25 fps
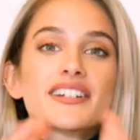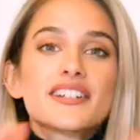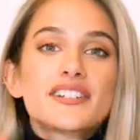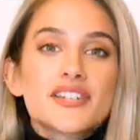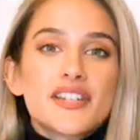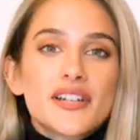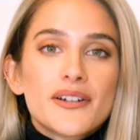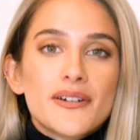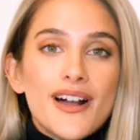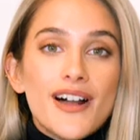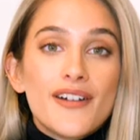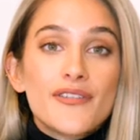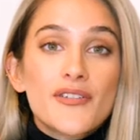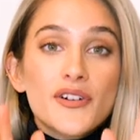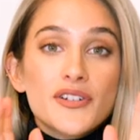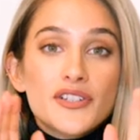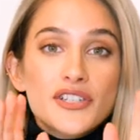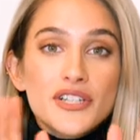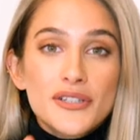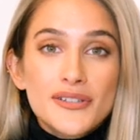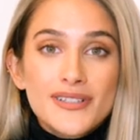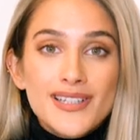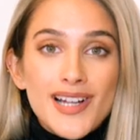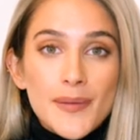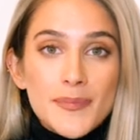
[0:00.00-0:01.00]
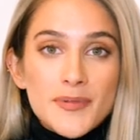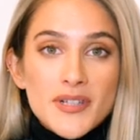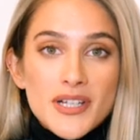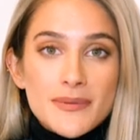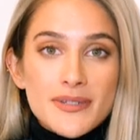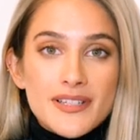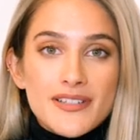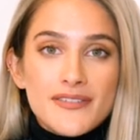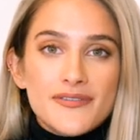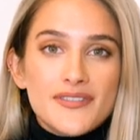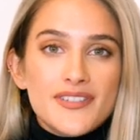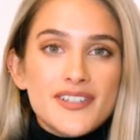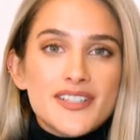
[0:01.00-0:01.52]
So I've got two
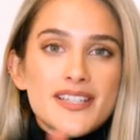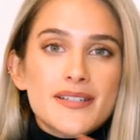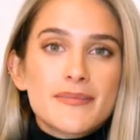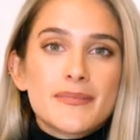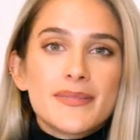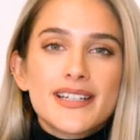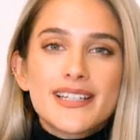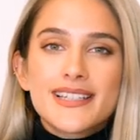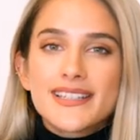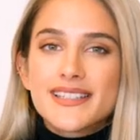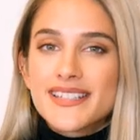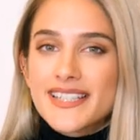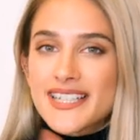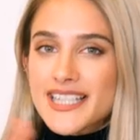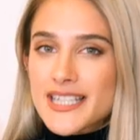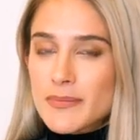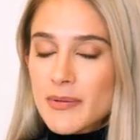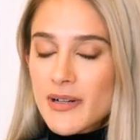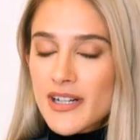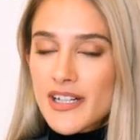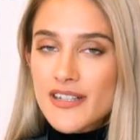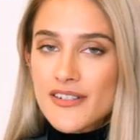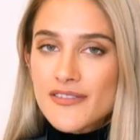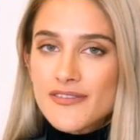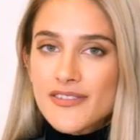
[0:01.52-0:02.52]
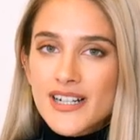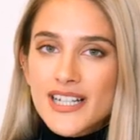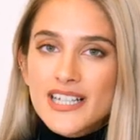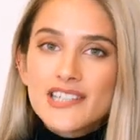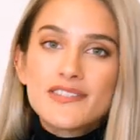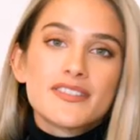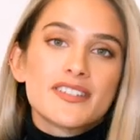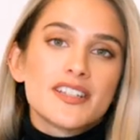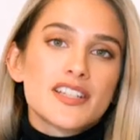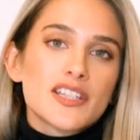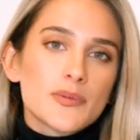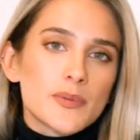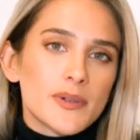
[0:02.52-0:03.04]
laptops in front of me, the Aspire
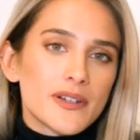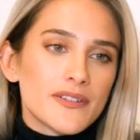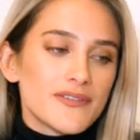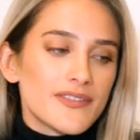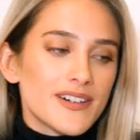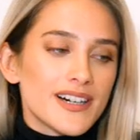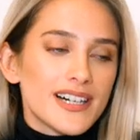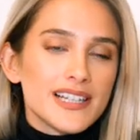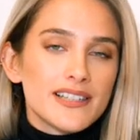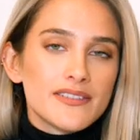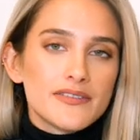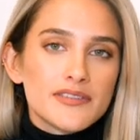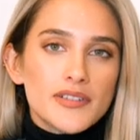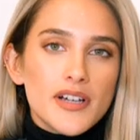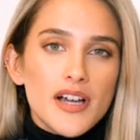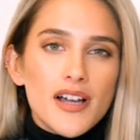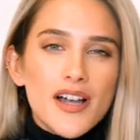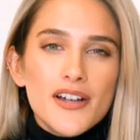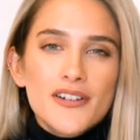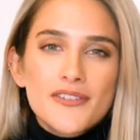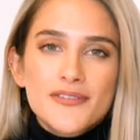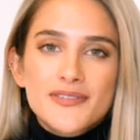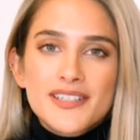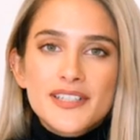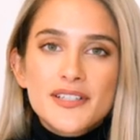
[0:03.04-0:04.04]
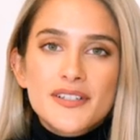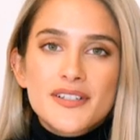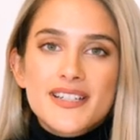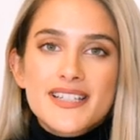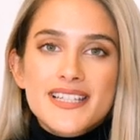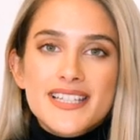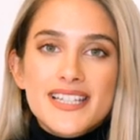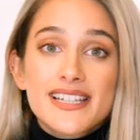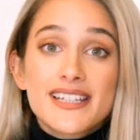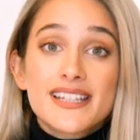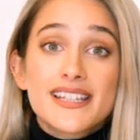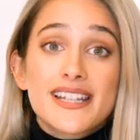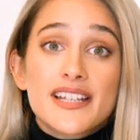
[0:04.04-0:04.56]
five and the Swift five. Hopefully you can
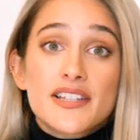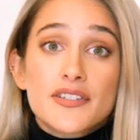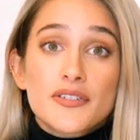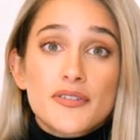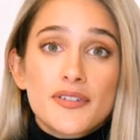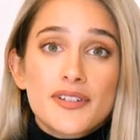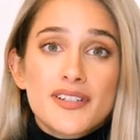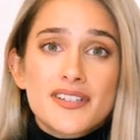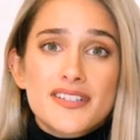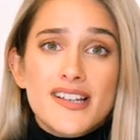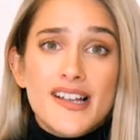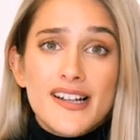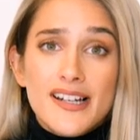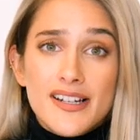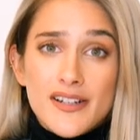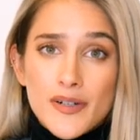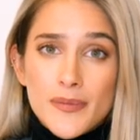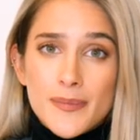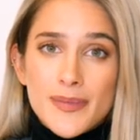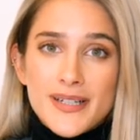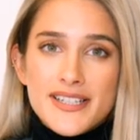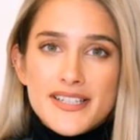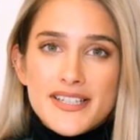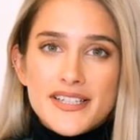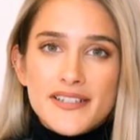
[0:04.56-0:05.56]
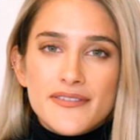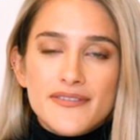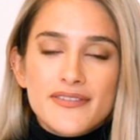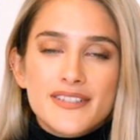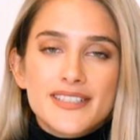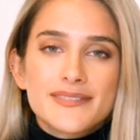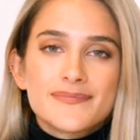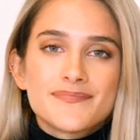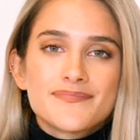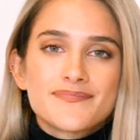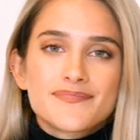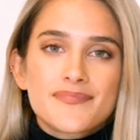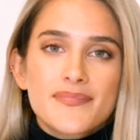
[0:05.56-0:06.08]
see that their screens are a little bit
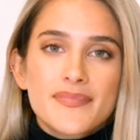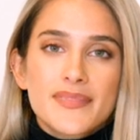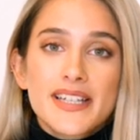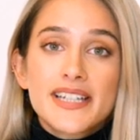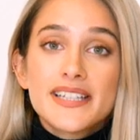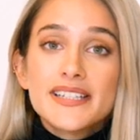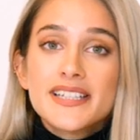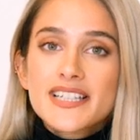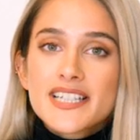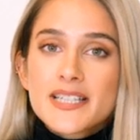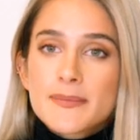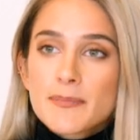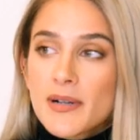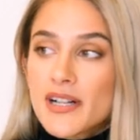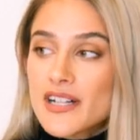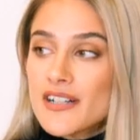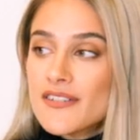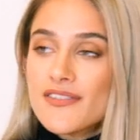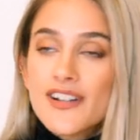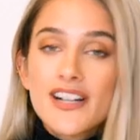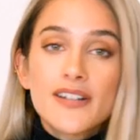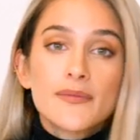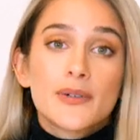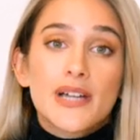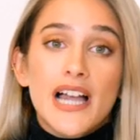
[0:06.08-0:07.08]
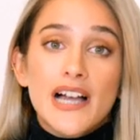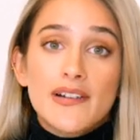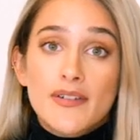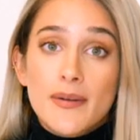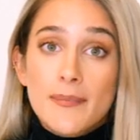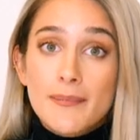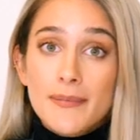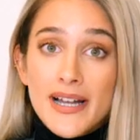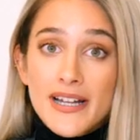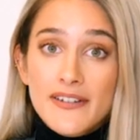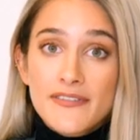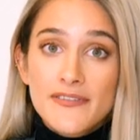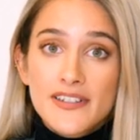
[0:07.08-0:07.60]
different. In the Aspire five we have a
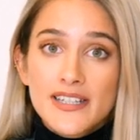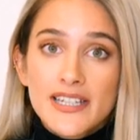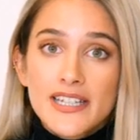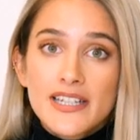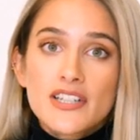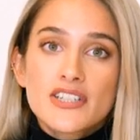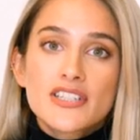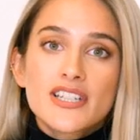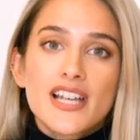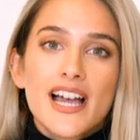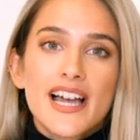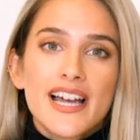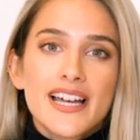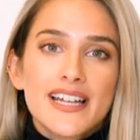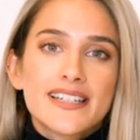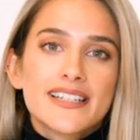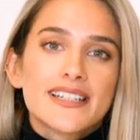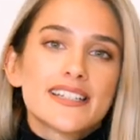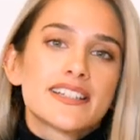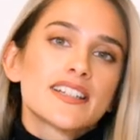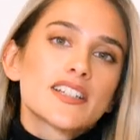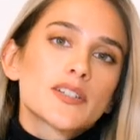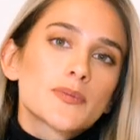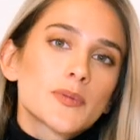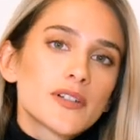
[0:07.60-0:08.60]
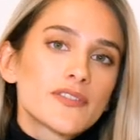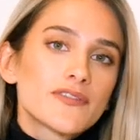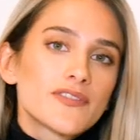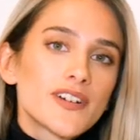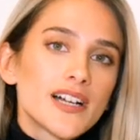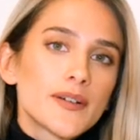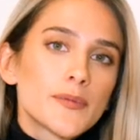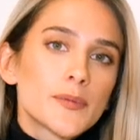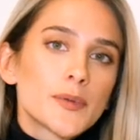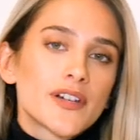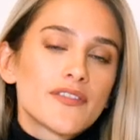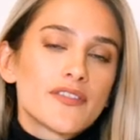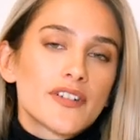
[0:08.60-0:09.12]
matte finish, and in the Swift
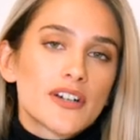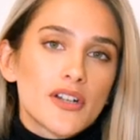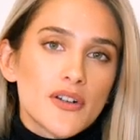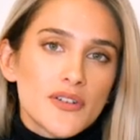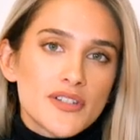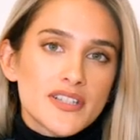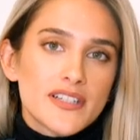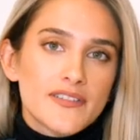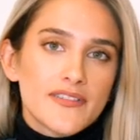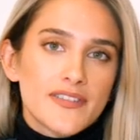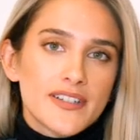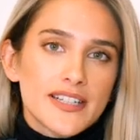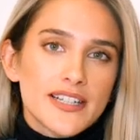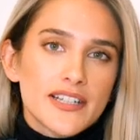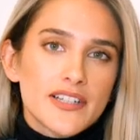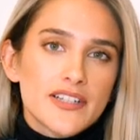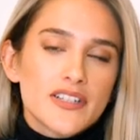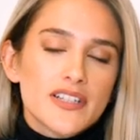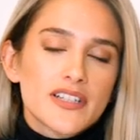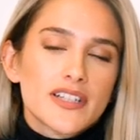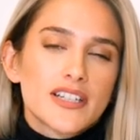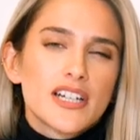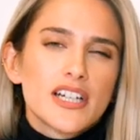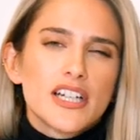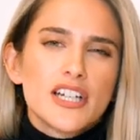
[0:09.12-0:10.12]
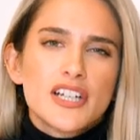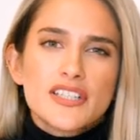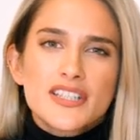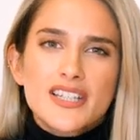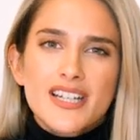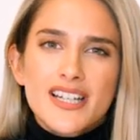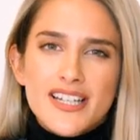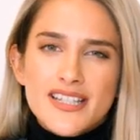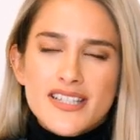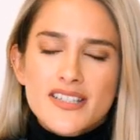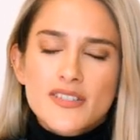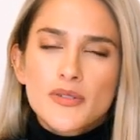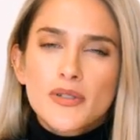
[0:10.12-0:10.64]
five we have a glossy finish. So
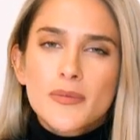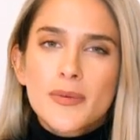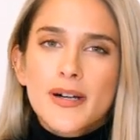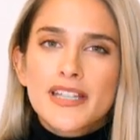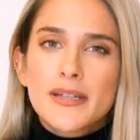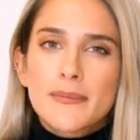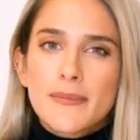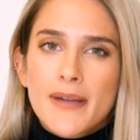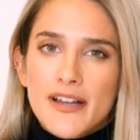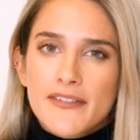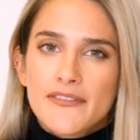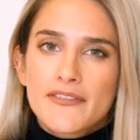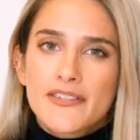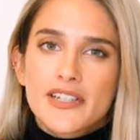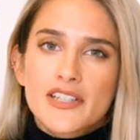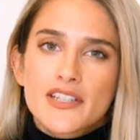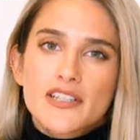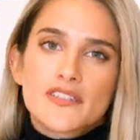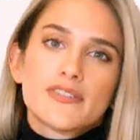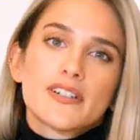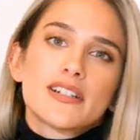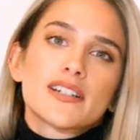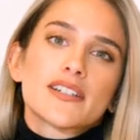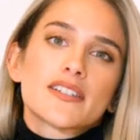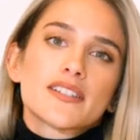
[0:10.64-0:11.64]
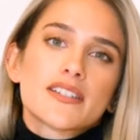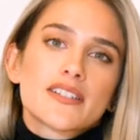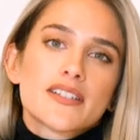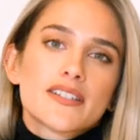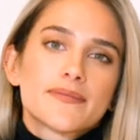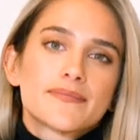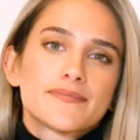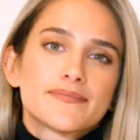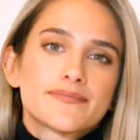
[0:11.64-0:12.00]
let's talk about the matte finish first.